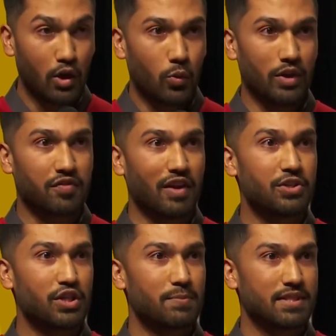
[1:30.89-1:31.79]
With
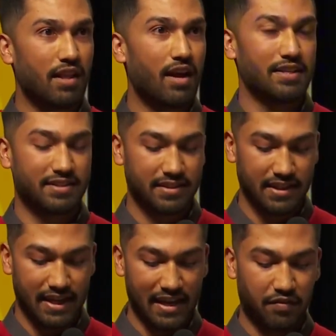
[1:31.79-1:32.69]
friendships lost
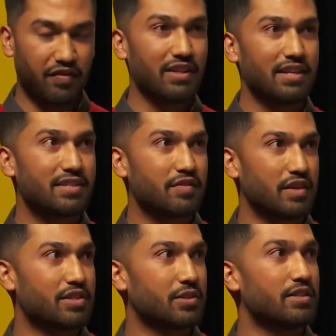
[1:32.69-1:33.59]
and feelings of
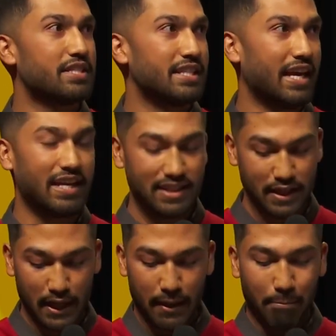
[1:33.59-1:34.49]
uncertainty gained,
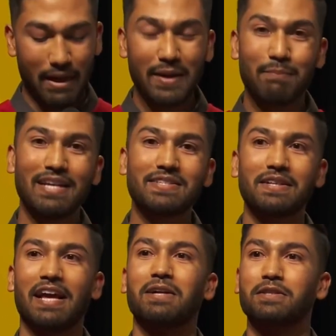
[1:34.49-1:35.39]
my mental
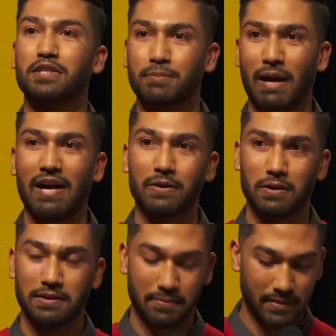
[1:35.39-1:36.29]
health spiraled.